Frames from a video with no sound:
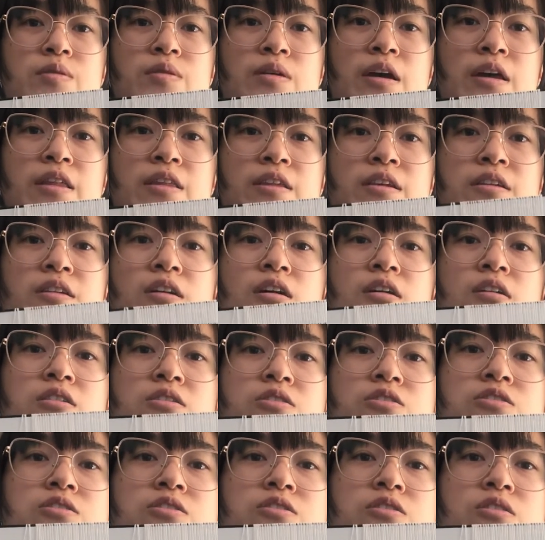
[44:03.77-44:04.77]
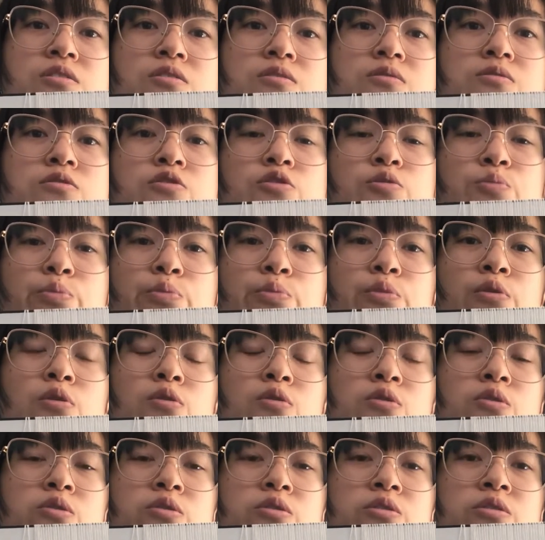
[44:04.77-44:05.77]
and then also to
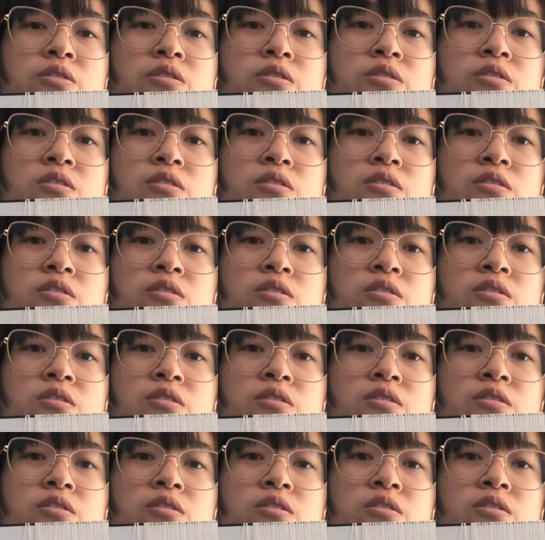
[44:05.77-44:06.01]
pull